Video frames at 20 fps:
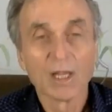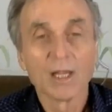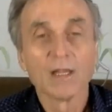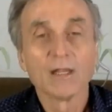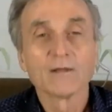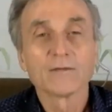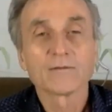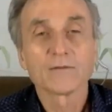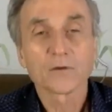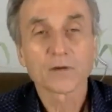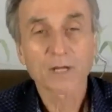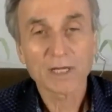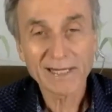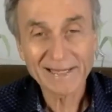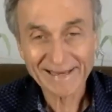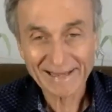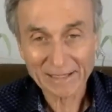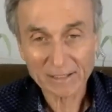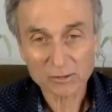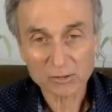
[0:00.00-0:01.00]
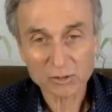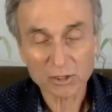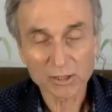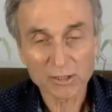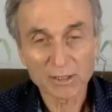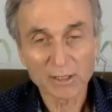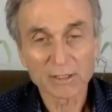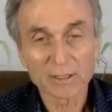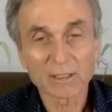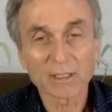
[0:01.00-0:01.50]
for clean energy.
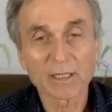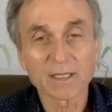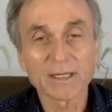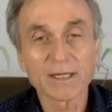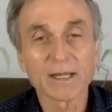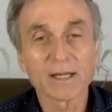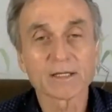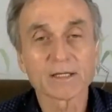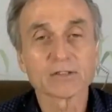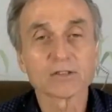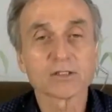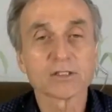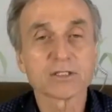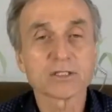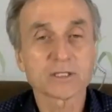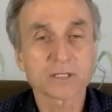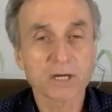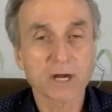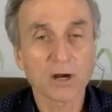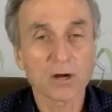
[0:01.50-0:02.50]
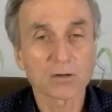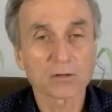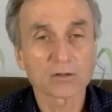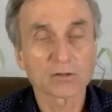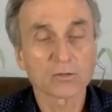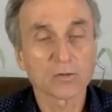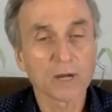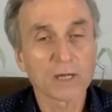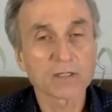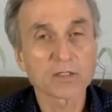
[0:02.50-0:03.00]
And the clean energy is starch,
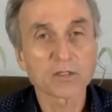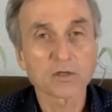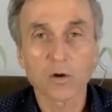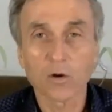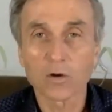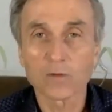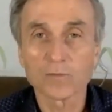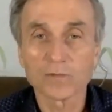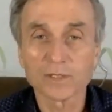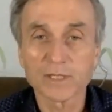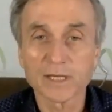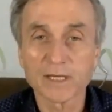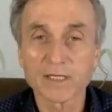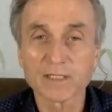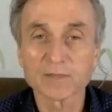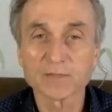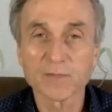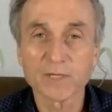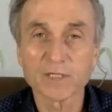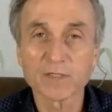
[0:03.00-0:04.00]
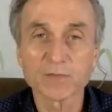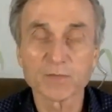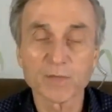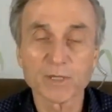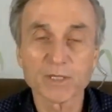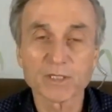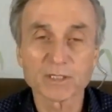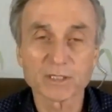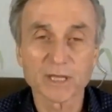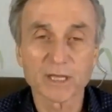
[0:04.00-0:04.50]
rice, corn, potatoes, beans,
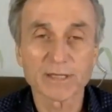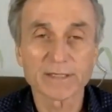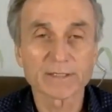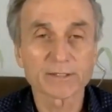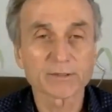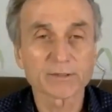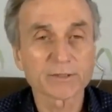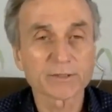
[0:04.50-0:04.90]
peas, lentils,